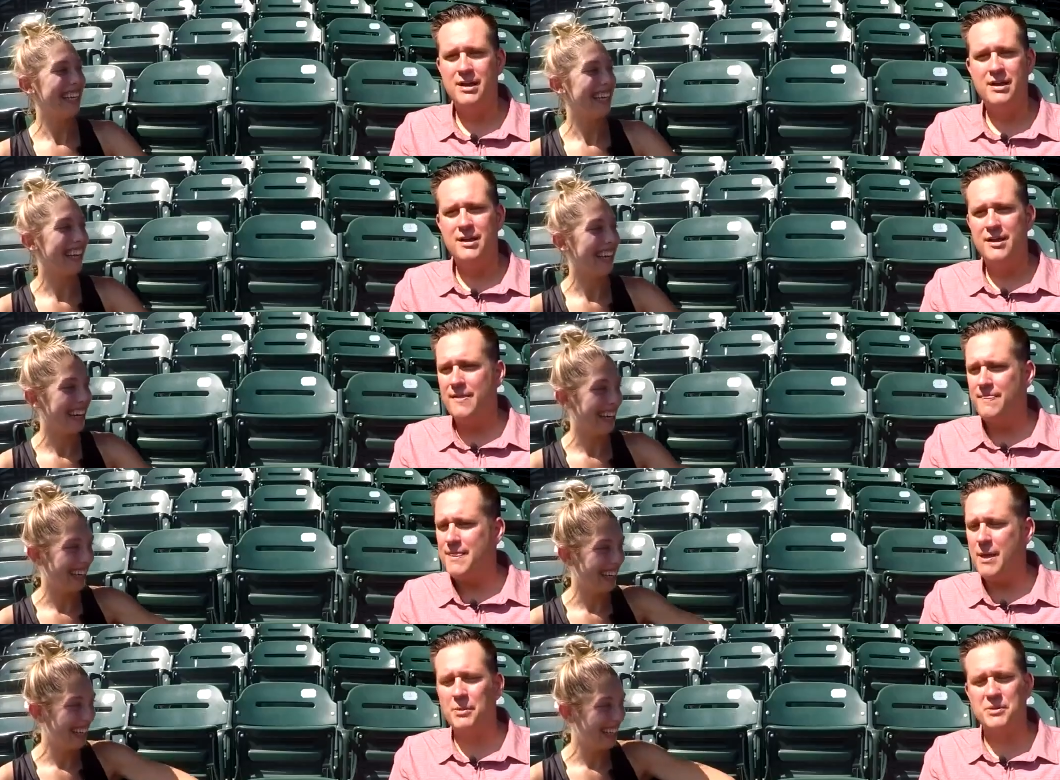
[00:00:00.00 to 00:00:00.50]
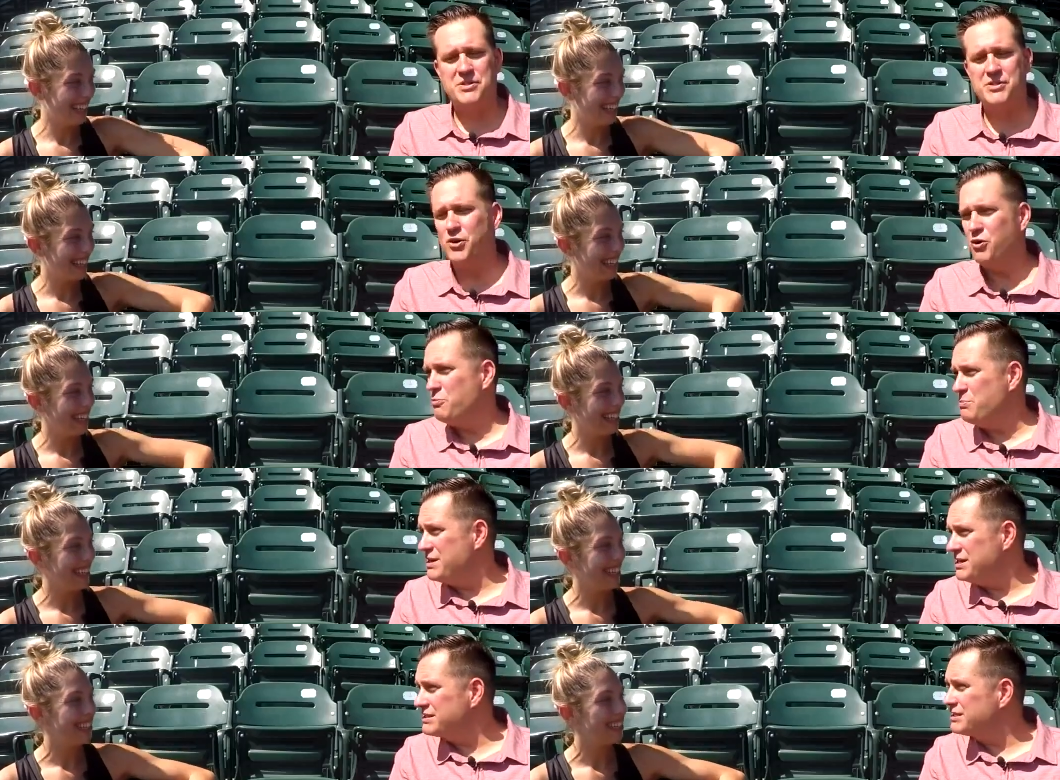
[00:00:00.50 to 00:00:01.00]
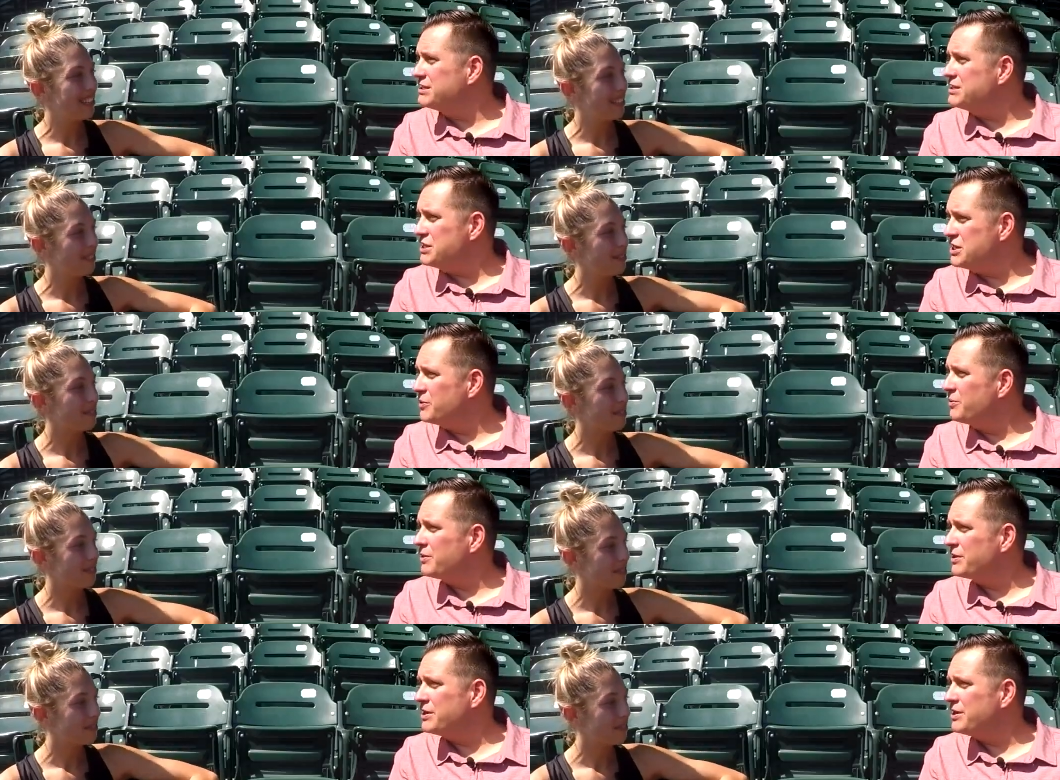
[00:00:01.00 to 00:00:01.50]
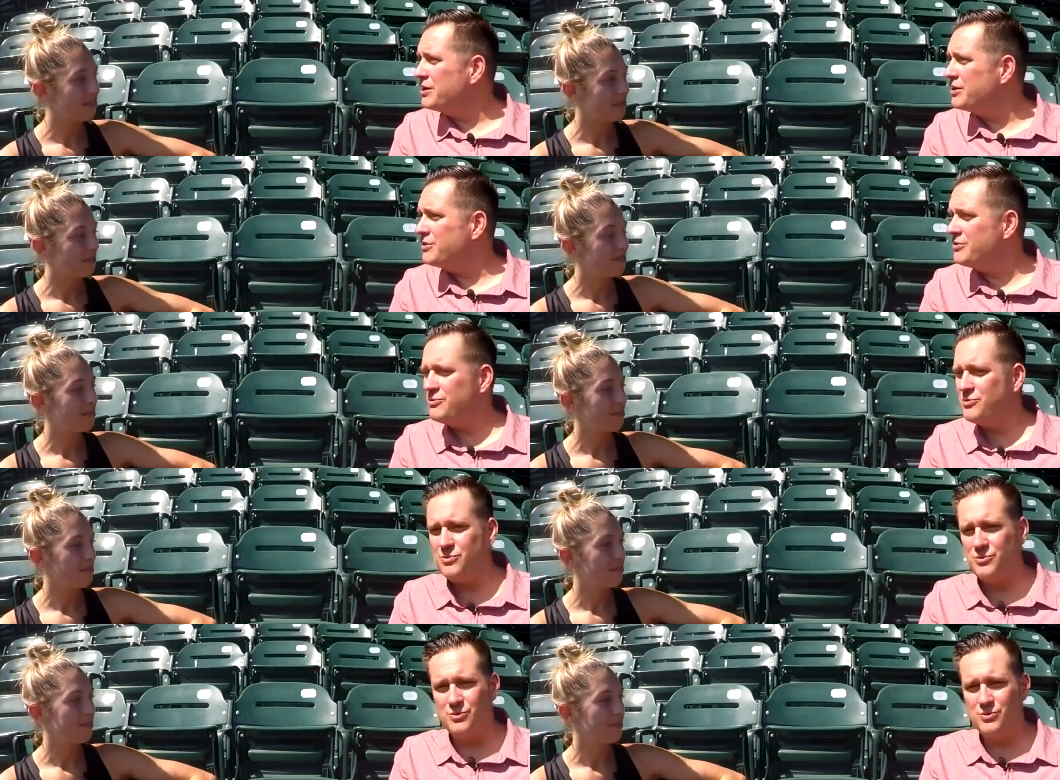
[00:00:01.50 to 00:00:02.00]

Speaker 1: yeah that was so missed a year ago